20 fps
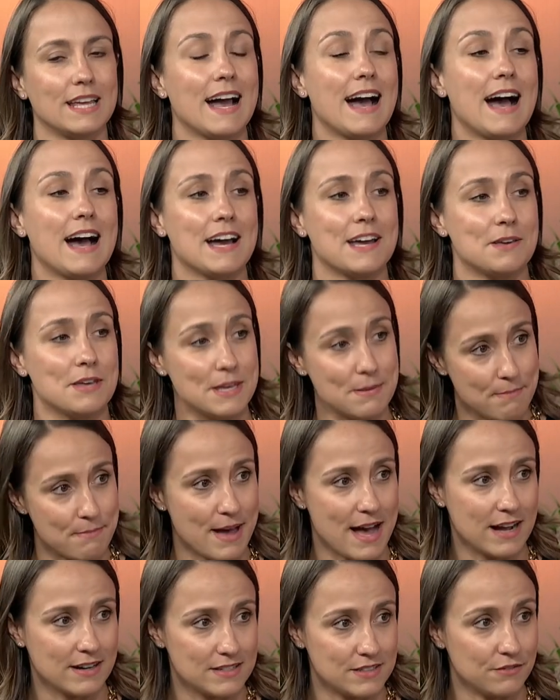high
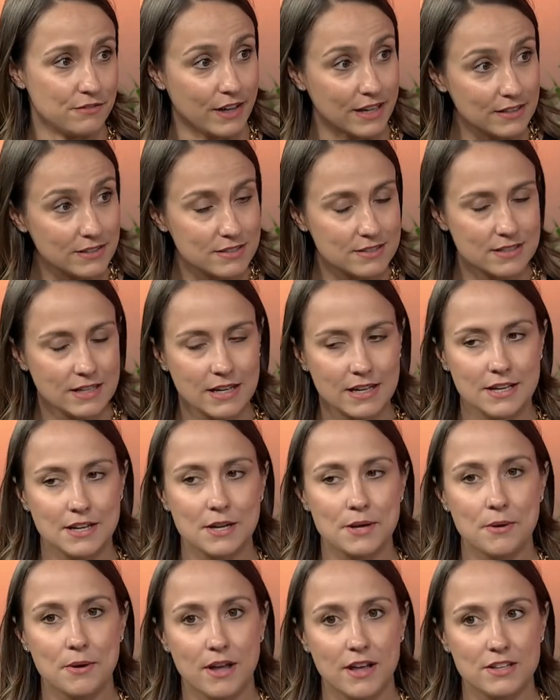impact events.
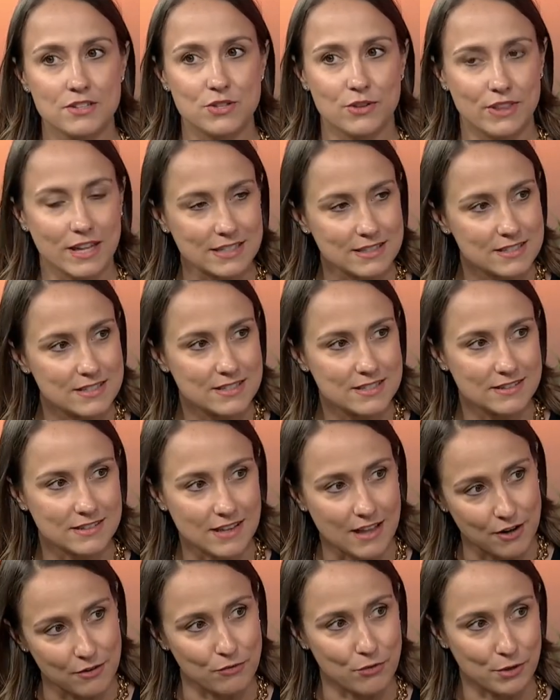So that's
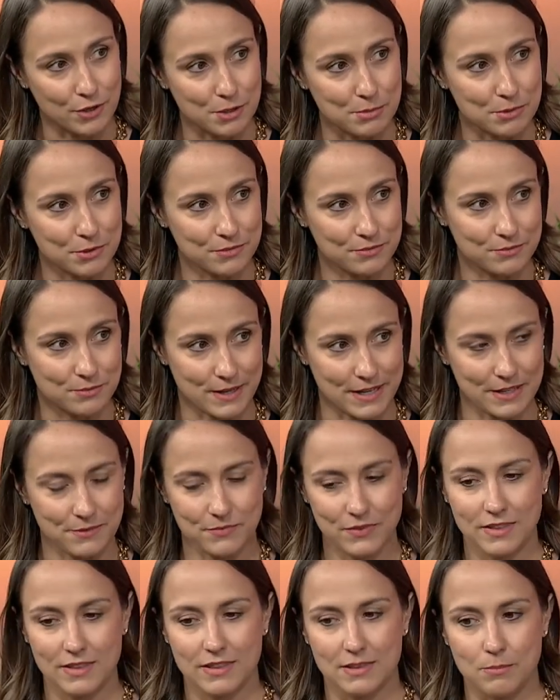not avoidable, right?
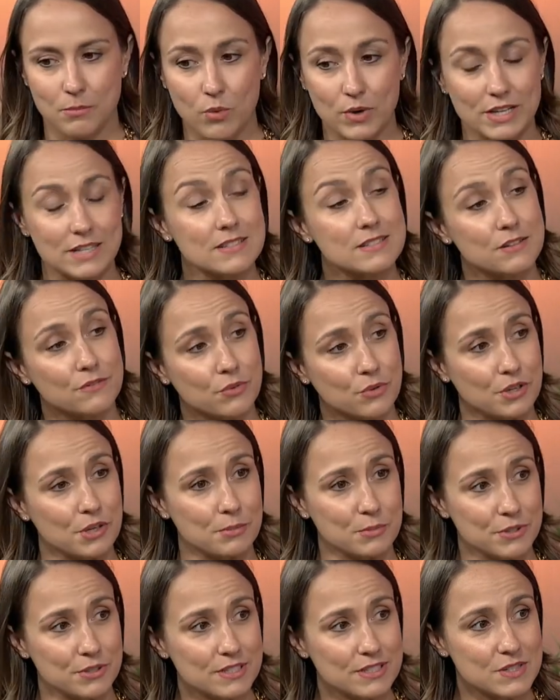What is
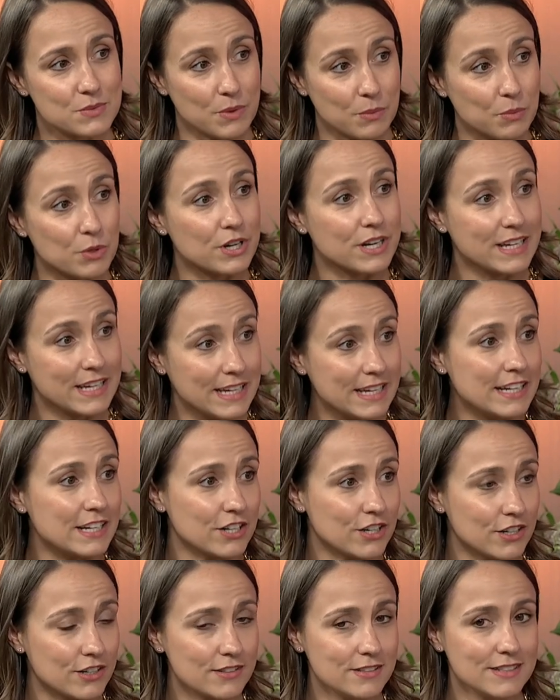avoidable is when we're
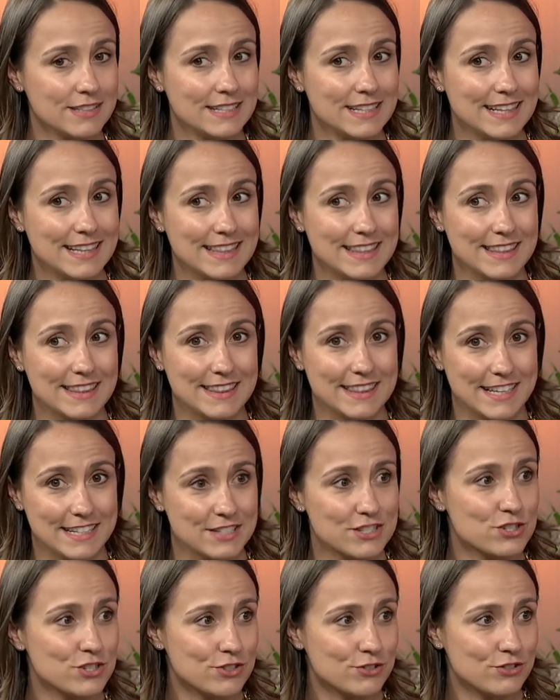here,
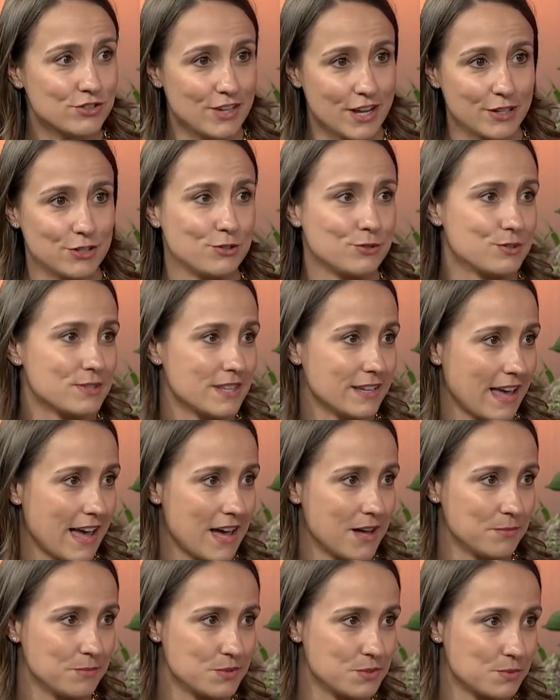let's not use the
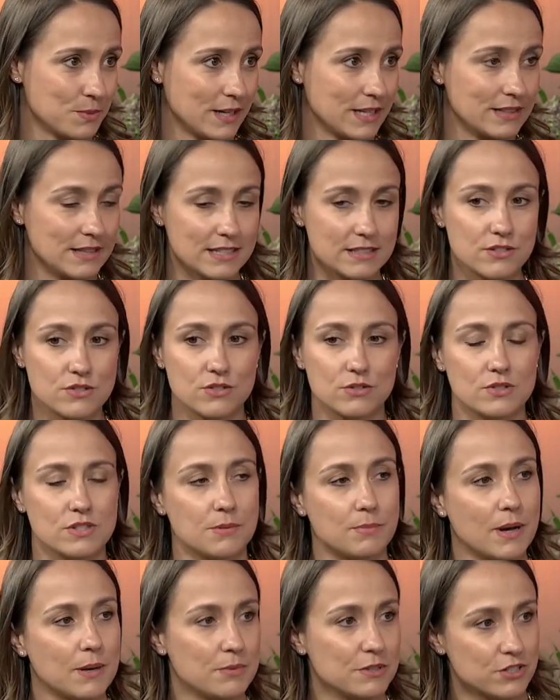cabs, right? Let's use the
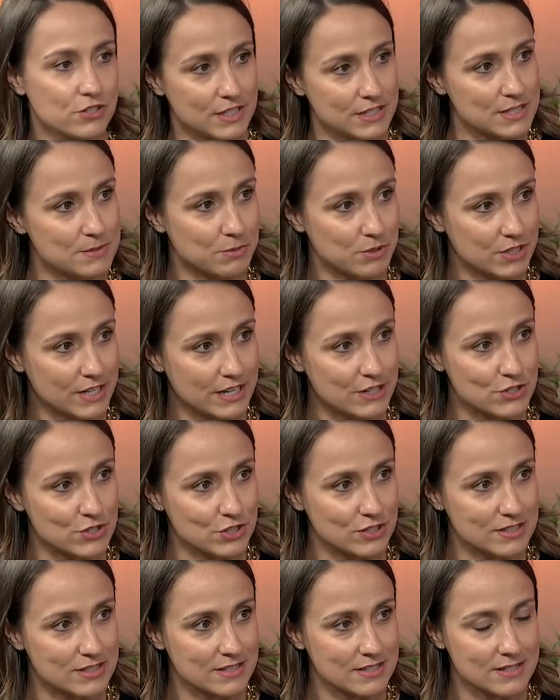public
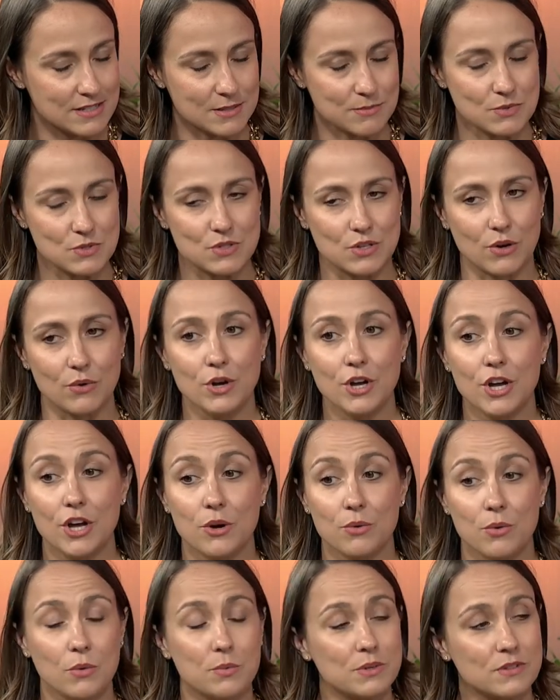transportation system. So
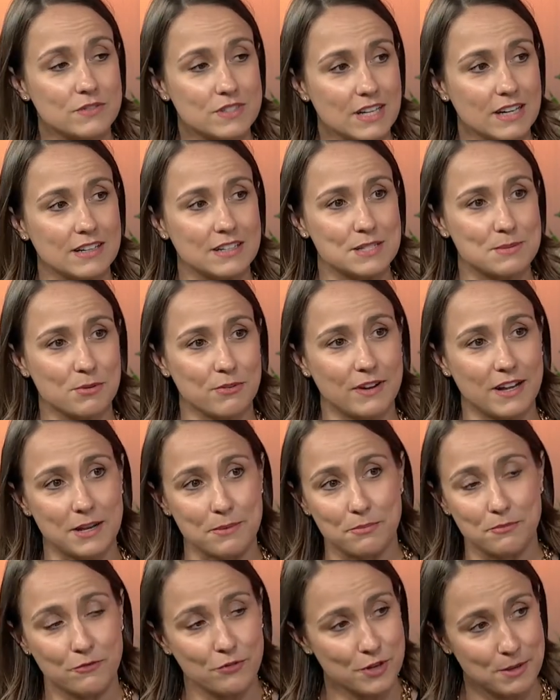what we've done is provided
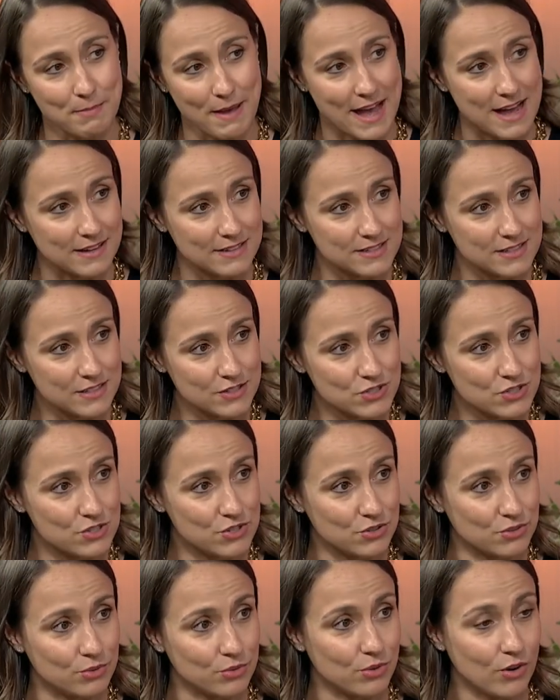free passes
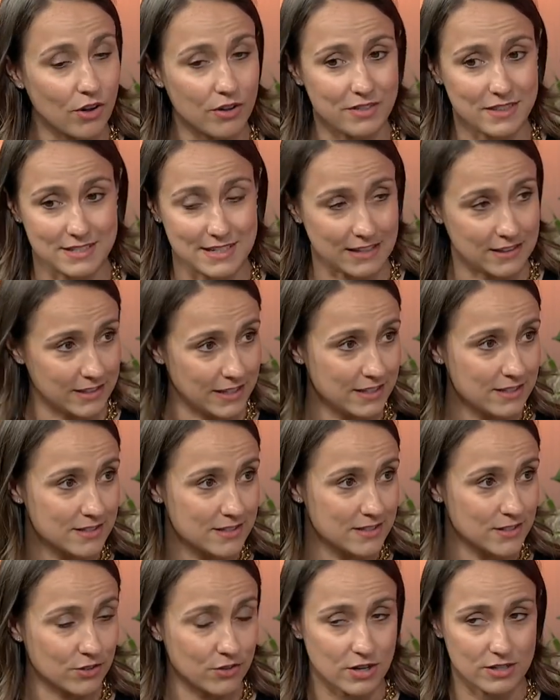to the
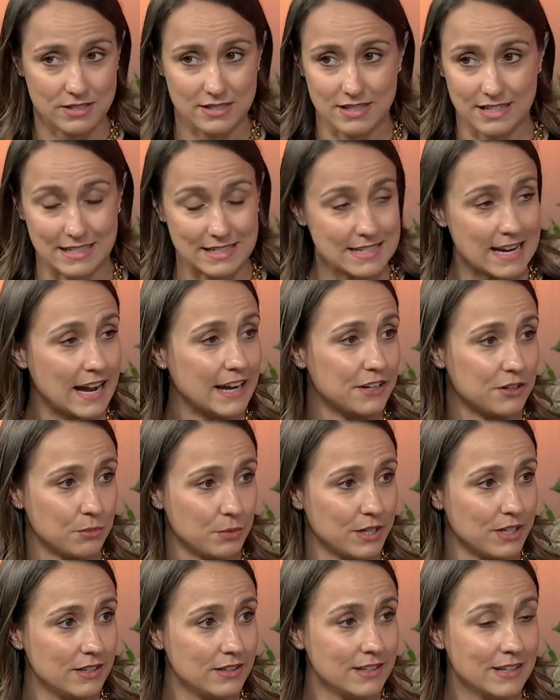delegates across the entire
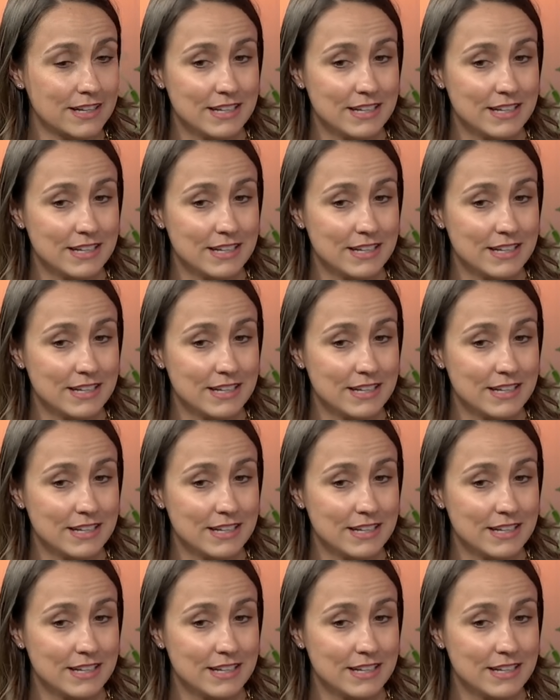week.